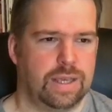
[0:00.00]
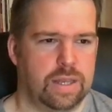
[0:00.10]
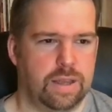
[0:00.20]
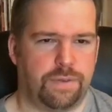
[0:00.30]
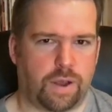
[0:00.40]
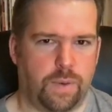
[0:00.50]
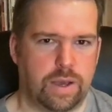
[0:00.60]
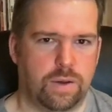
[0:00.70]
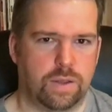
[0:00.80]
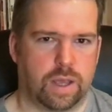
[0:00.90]
you never
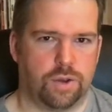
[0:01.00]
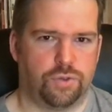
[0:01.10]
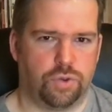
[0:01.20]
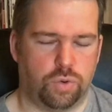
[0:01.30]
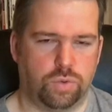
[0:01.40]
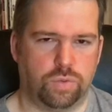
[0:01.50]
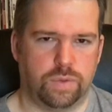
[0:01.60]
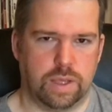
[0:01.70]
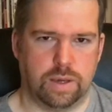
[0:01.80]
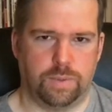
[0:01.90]
quite got the control
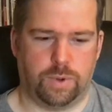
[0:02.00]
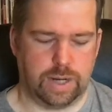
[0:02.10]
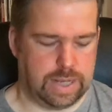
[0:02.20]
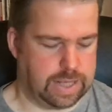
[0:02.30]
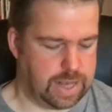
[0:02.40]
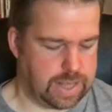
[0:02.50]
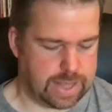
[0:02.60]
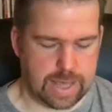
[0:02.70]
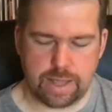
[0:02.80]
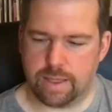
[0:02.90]
that you wanted. And
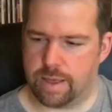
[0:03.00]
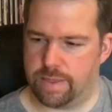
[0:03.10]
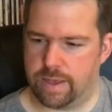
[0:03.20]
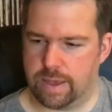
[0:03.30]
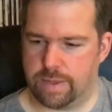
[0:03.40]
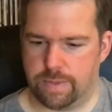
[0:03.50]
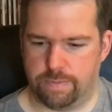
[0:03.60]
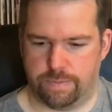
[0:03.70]
seeing the